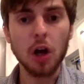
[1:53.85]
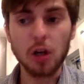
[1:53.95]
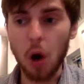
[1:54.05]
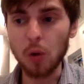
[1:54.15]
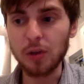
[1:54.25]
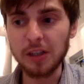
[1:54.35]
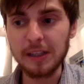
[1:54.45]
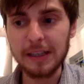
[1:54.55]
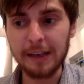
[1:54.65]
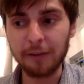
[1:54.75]
golden
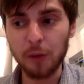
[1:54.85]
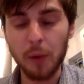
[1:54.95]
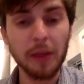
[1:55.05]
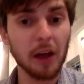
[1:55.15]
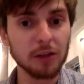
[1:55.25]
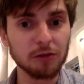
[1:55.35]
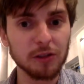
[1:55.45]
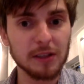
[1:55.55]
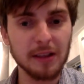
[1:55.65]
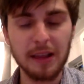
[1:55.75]
syrup with
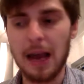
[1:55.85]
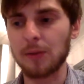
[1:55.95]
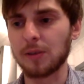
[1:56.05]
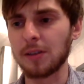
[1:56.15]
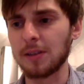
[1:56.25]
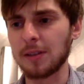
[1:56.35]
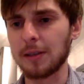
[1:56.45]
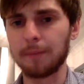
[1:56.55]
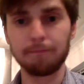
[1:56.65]
hundreds and thousands.